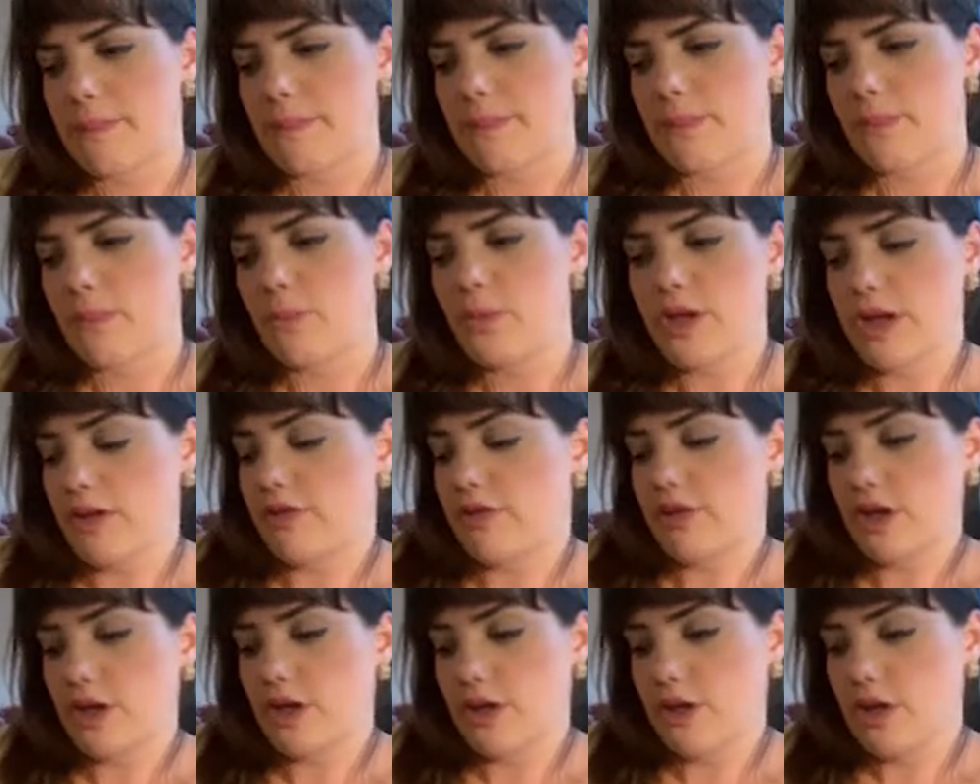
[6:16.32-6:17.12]
we're
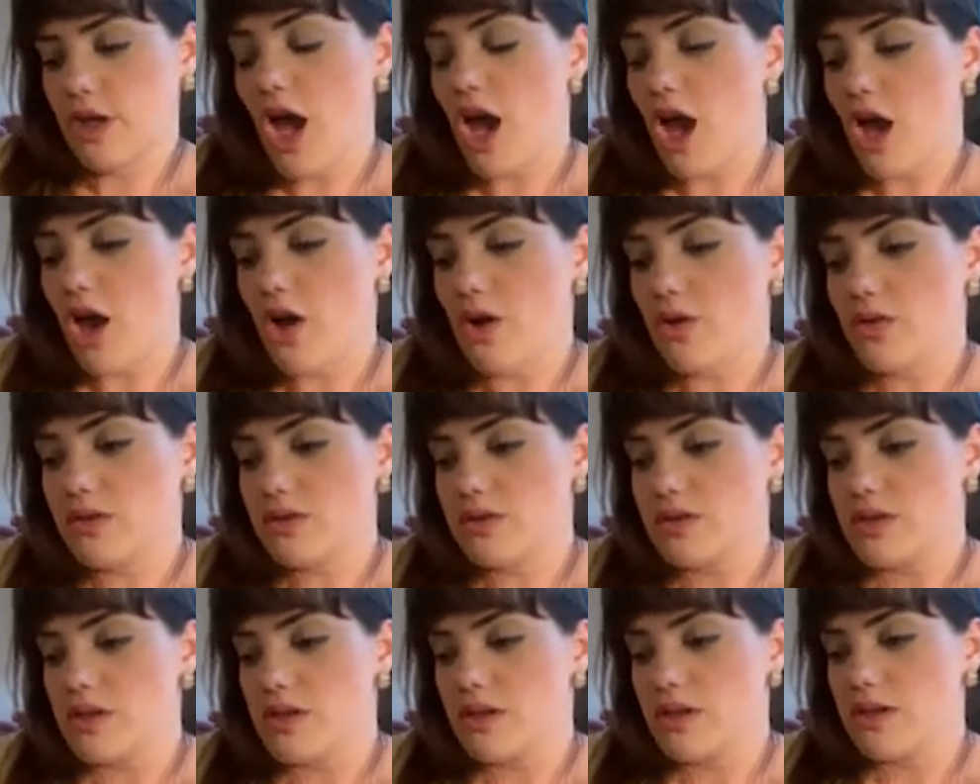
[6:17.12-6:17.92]
never going to know.
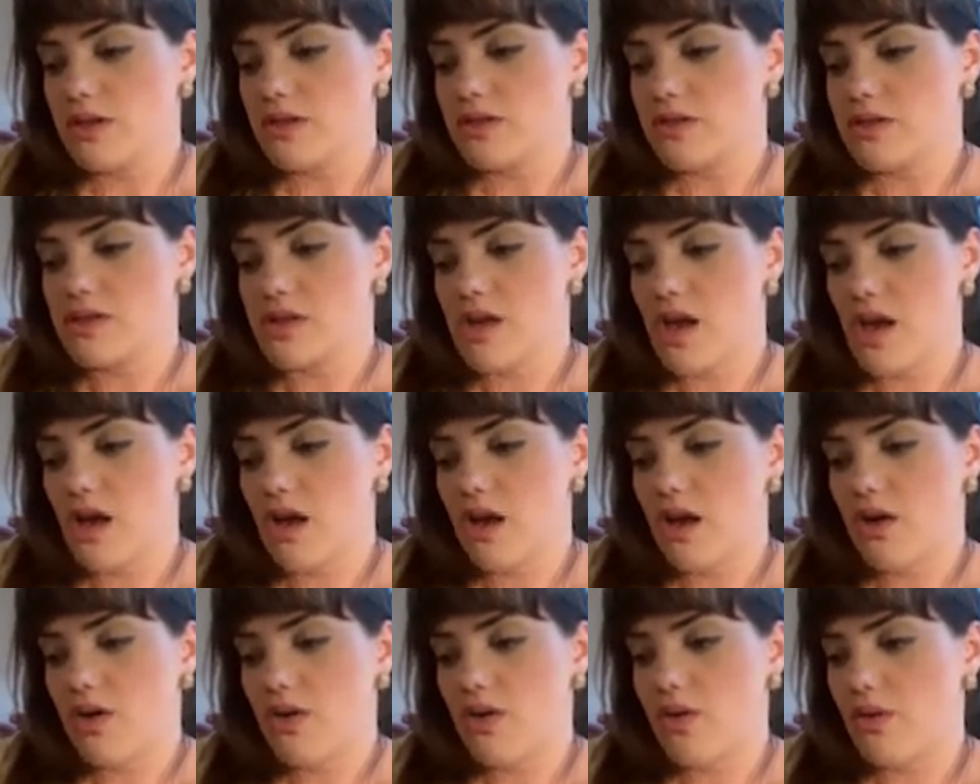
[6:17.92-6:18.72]

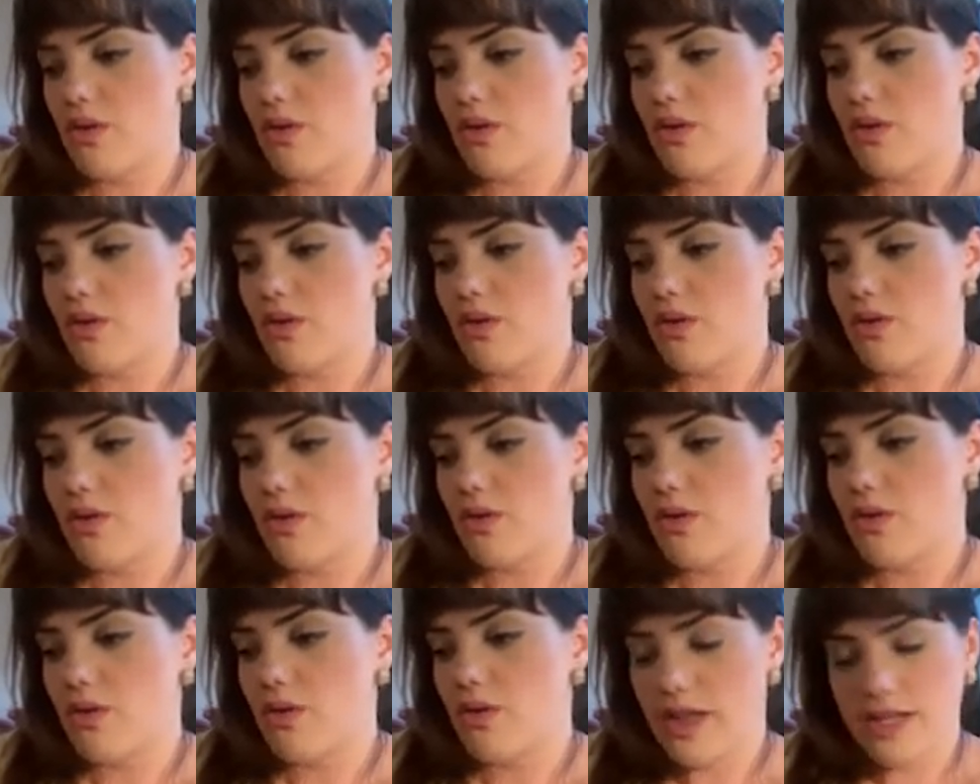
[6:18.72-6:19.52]
So
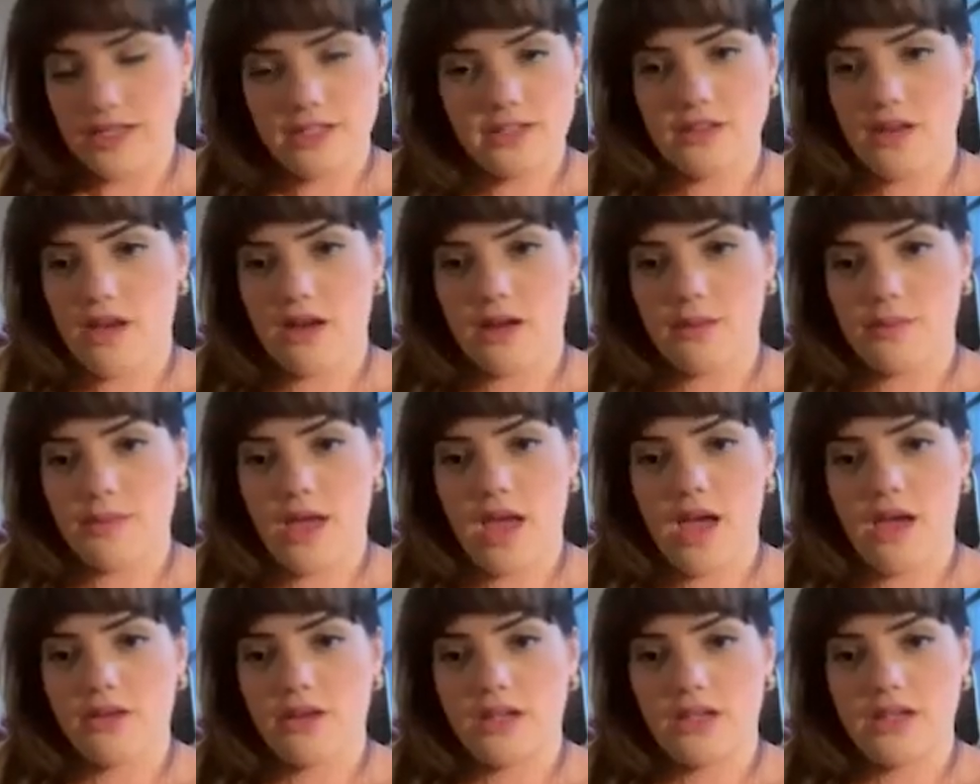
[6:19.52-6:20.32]
let's talk
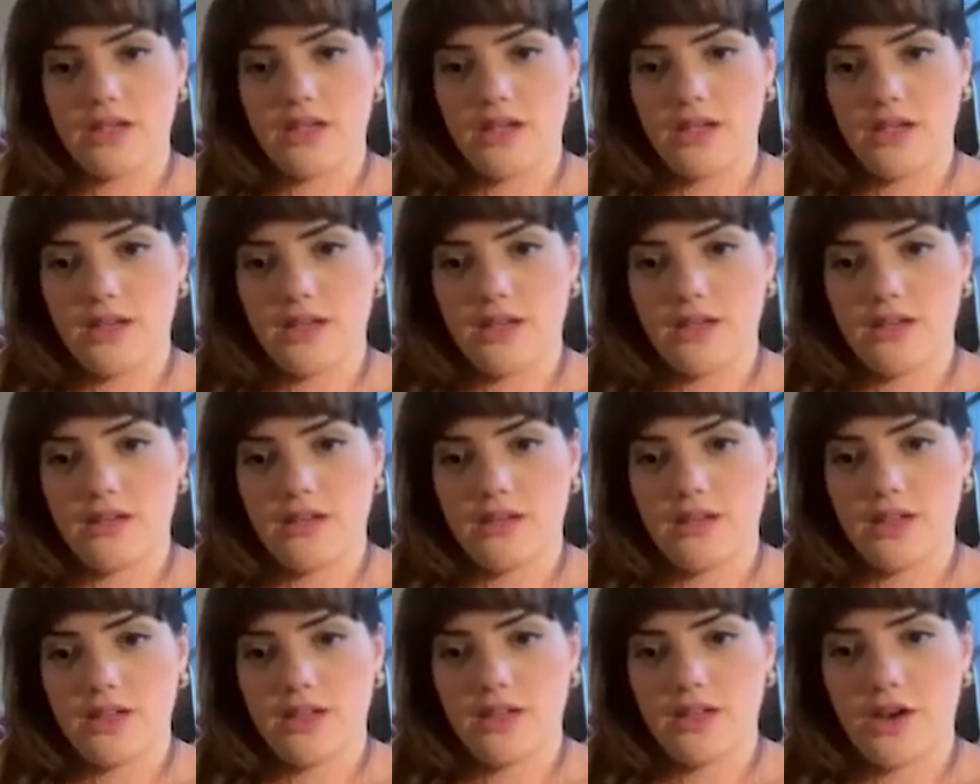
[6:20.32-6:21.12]
about it
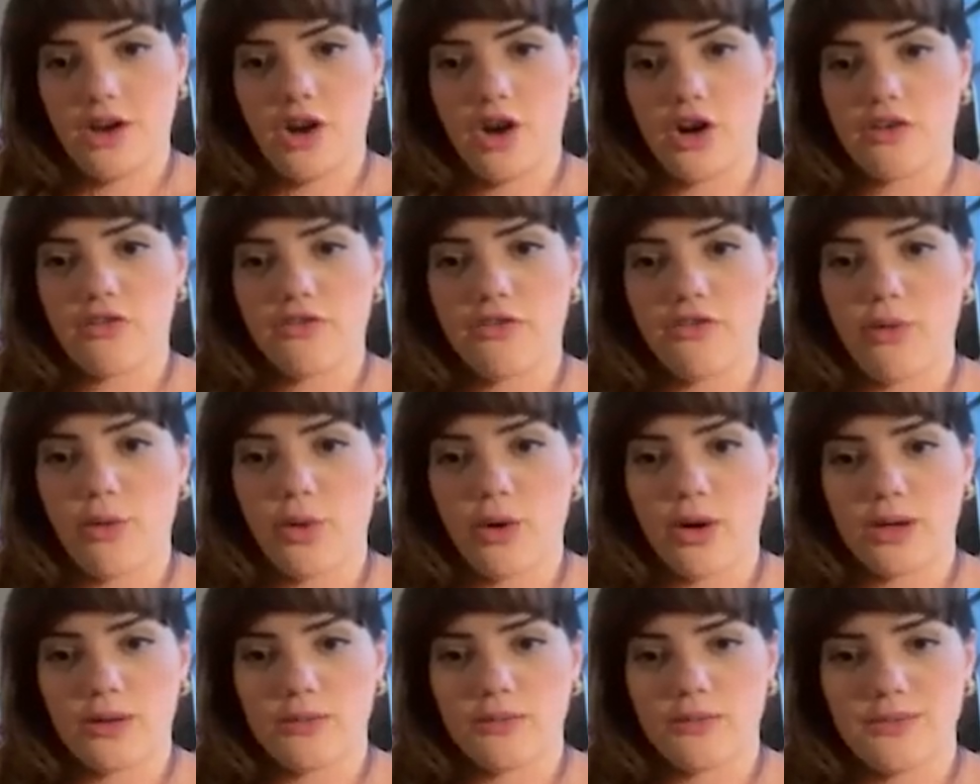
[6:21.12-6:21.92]
in our
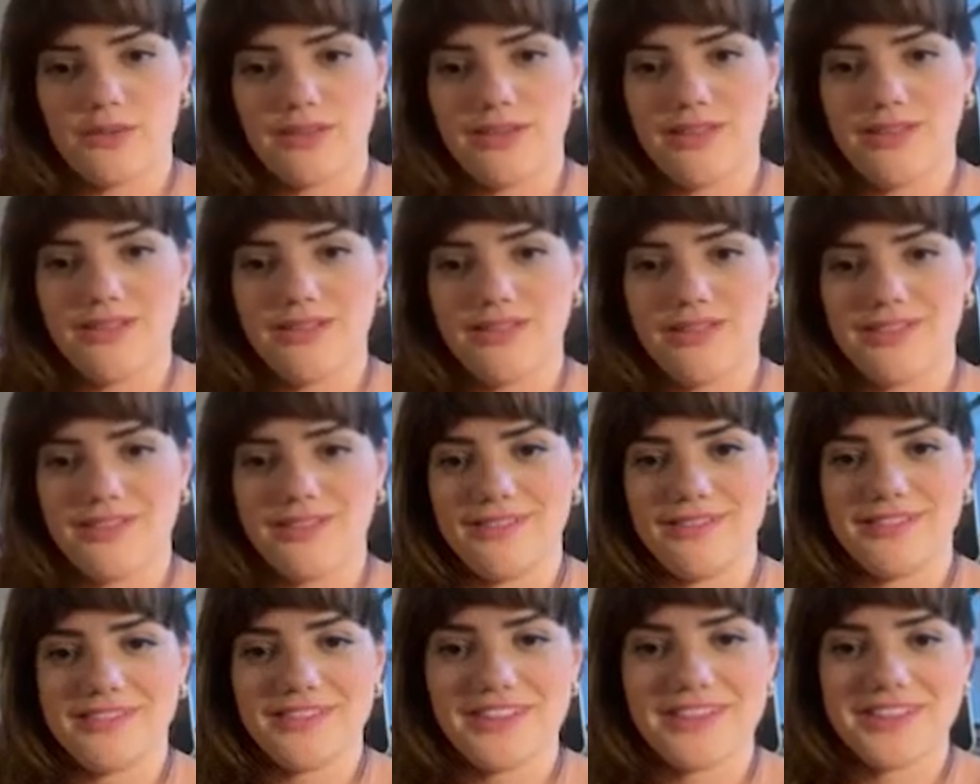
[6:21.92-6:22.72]
form.
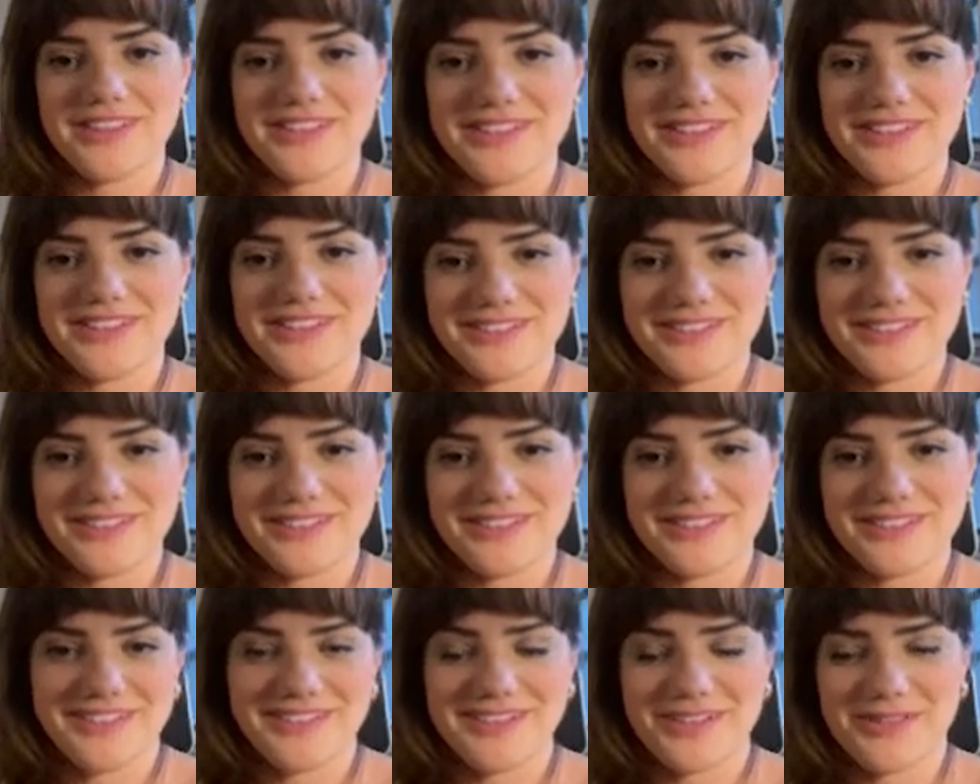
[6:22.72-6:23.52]
And,
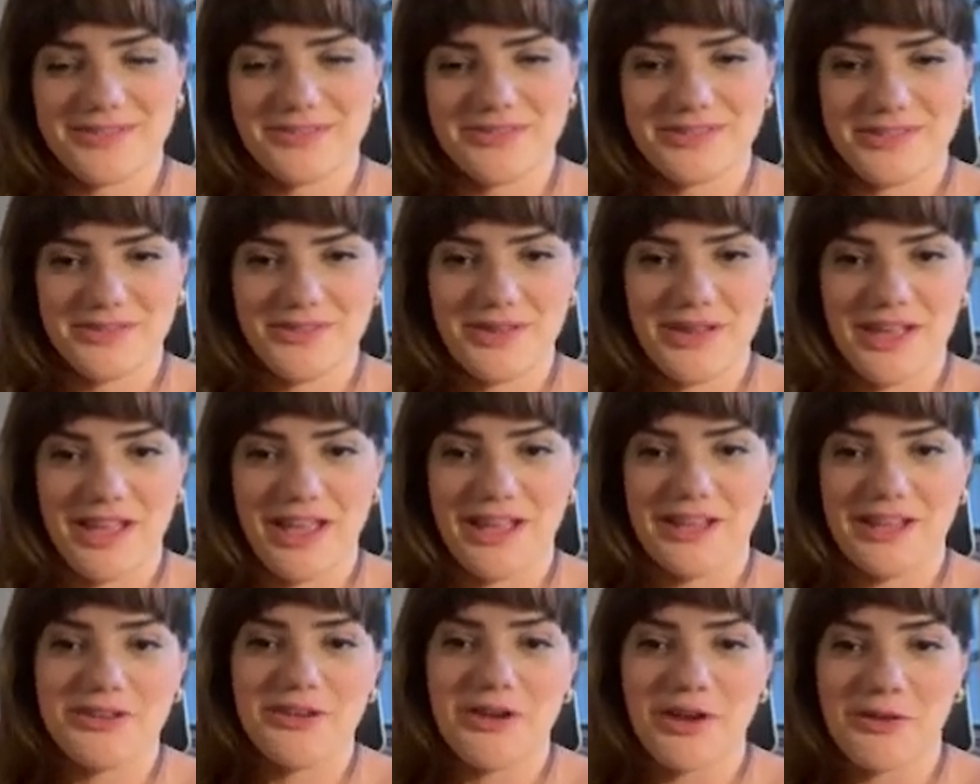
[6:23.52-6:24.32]
you know, so
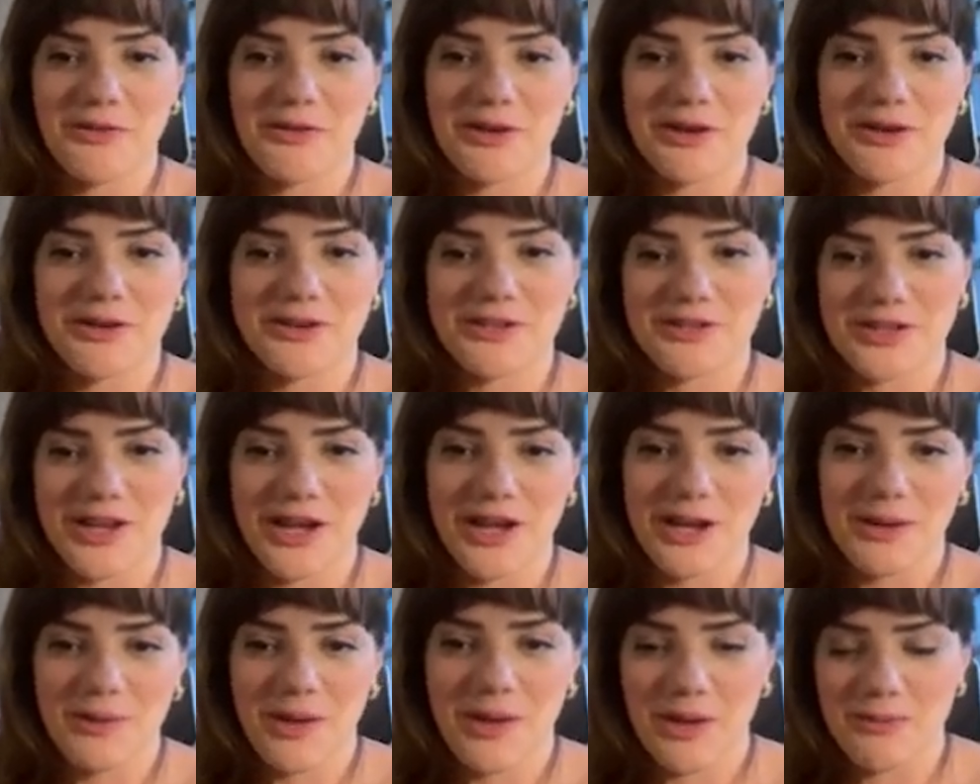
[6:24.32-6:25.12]
I knew I wanted to
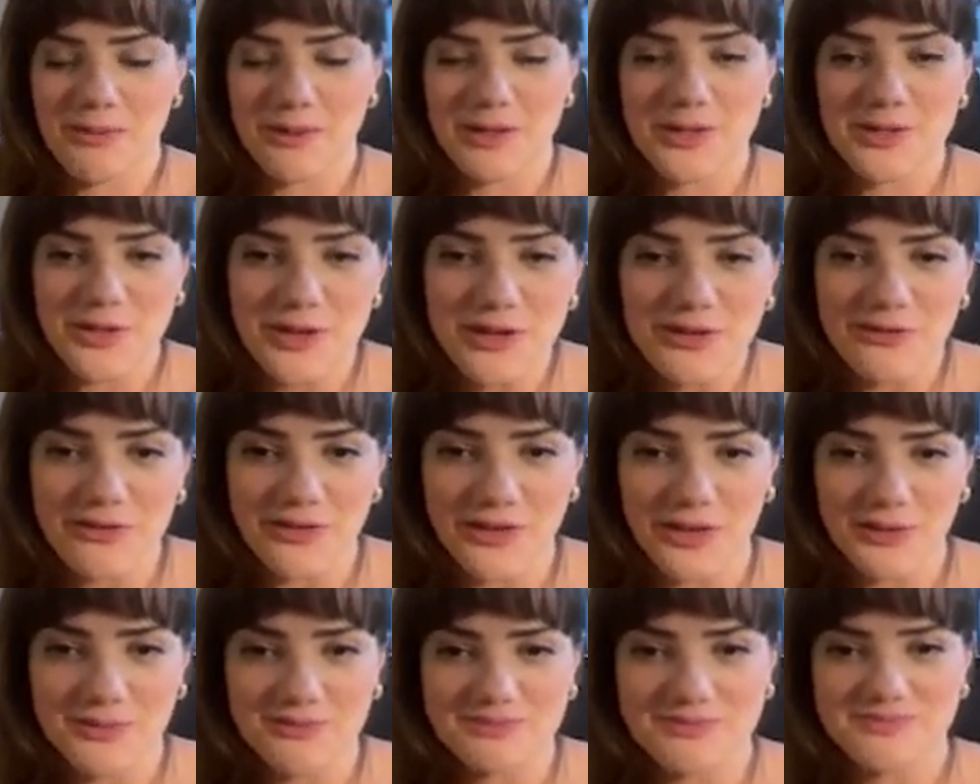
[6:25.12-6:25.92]
talk about it in my short
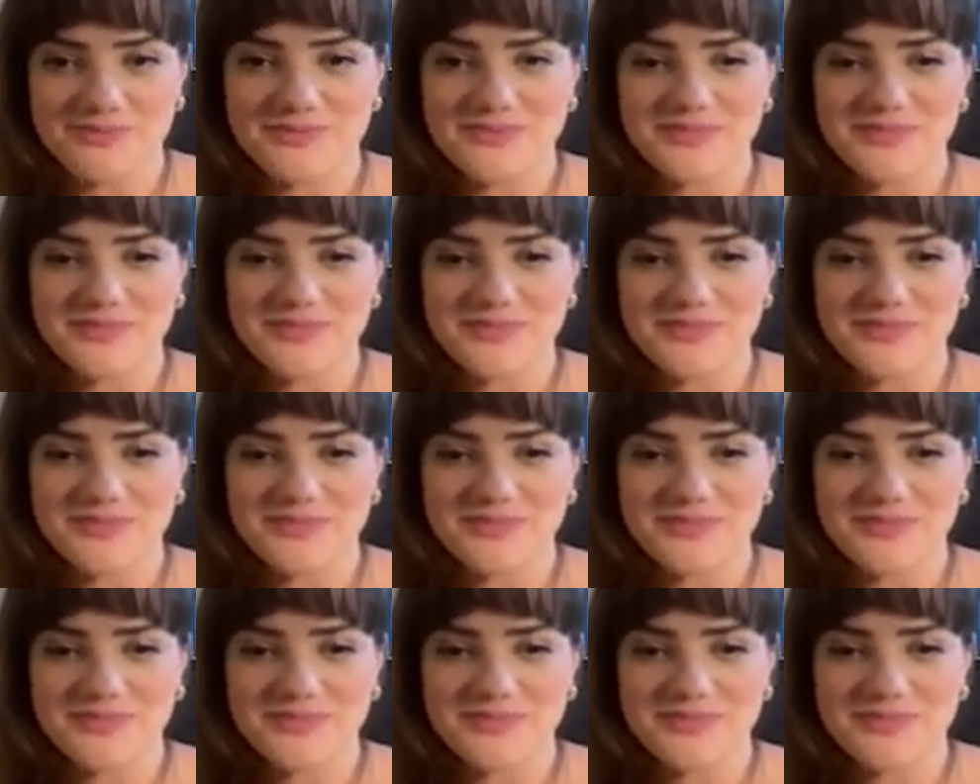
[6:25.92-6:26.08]
film.